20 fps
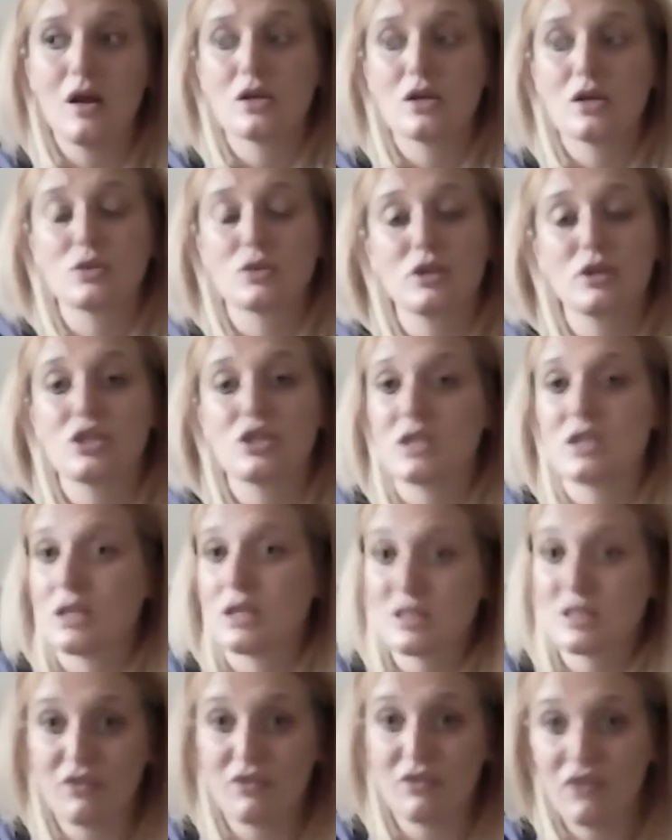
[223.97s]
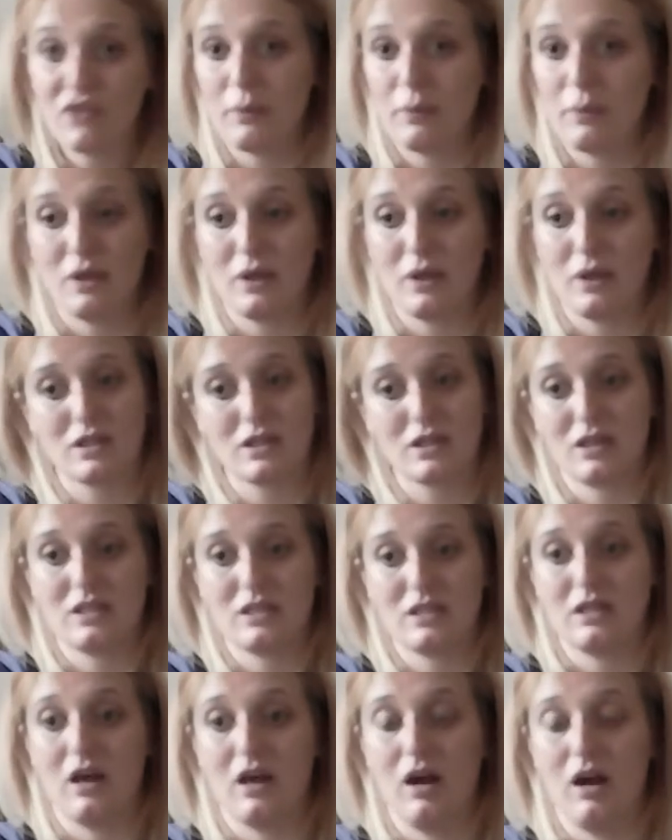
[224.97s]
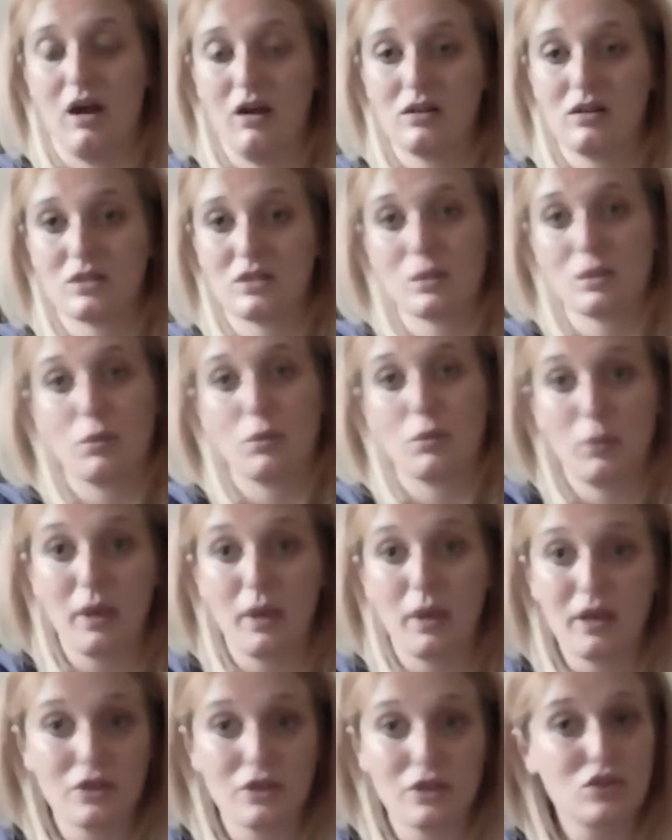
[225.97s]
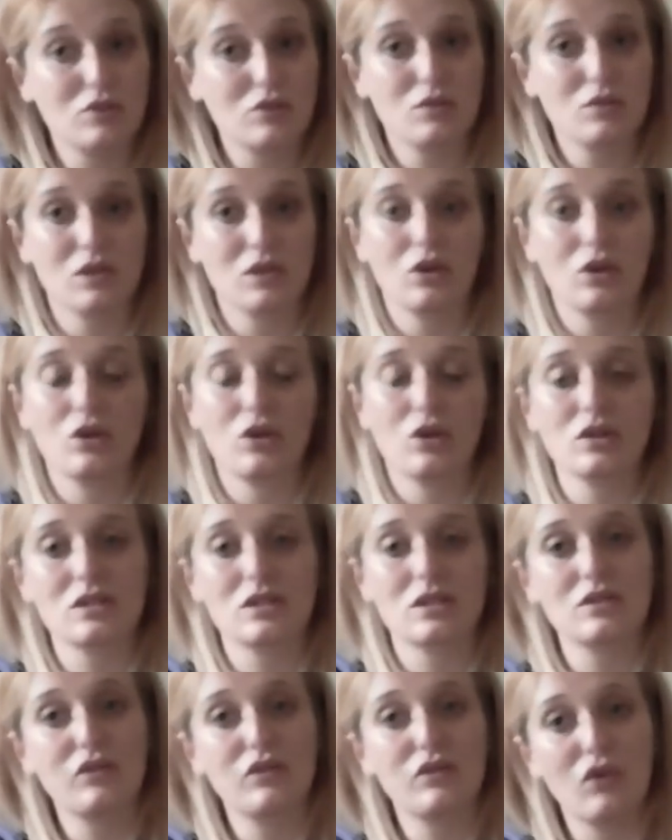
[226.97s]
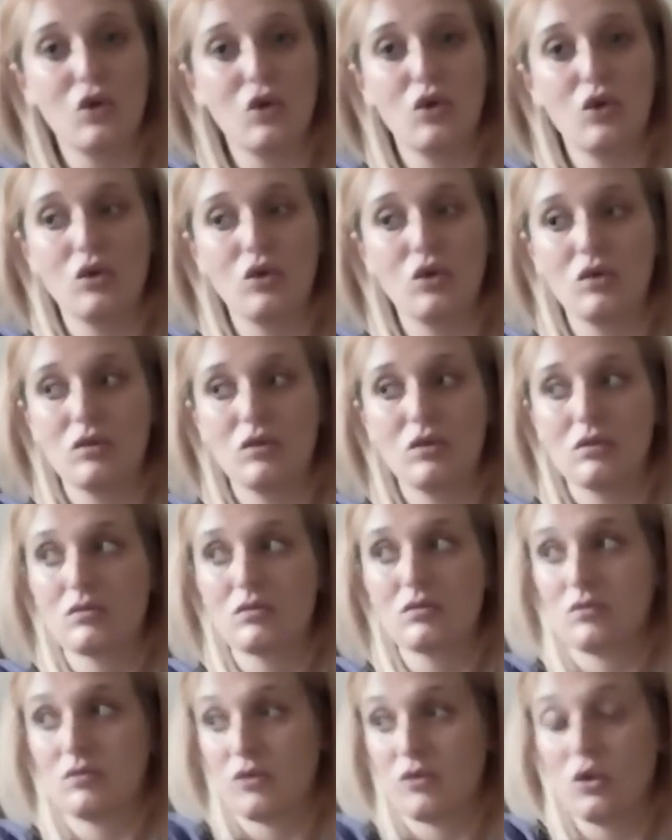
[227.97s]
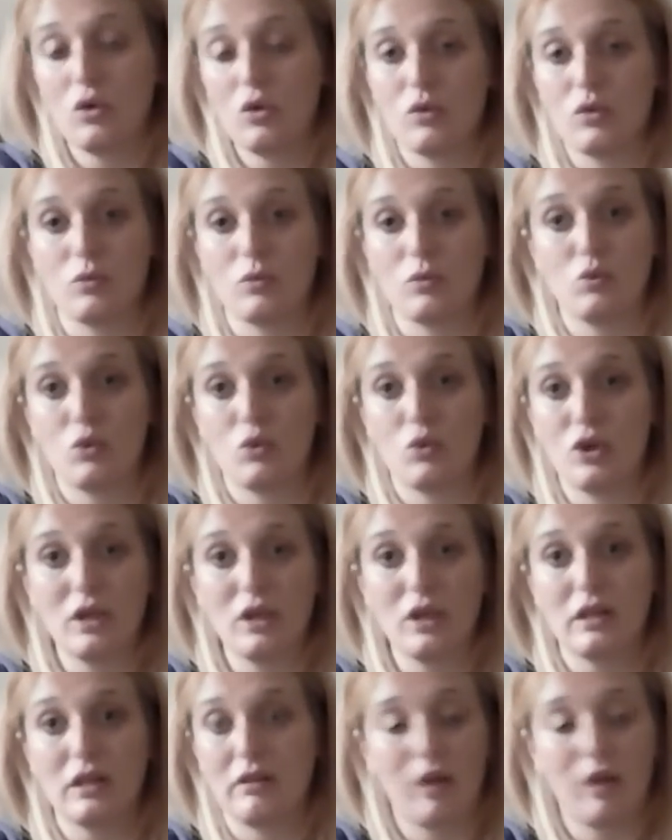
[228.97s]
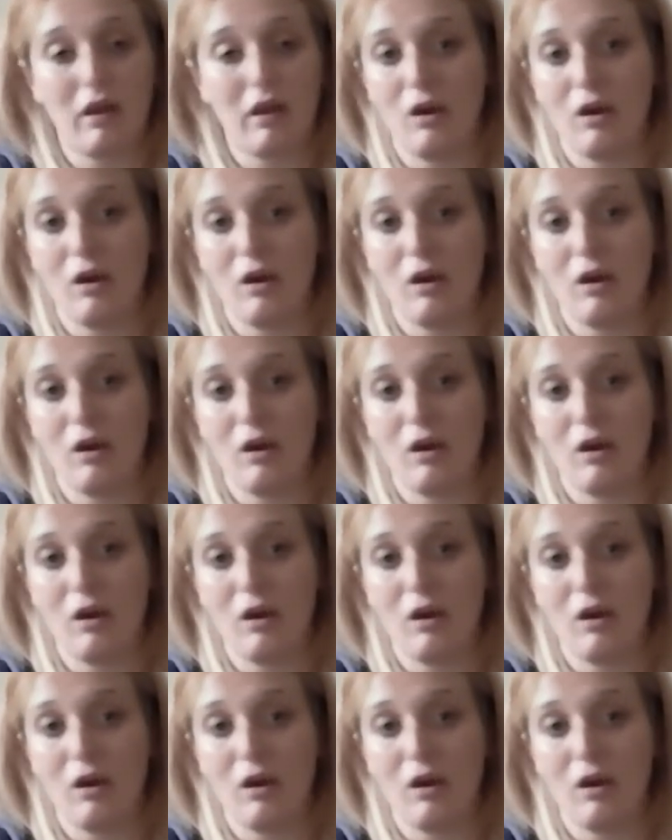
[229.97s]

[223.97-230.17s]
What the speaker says: So I just think it's a fabulous idea to prepare student nurses for working in the care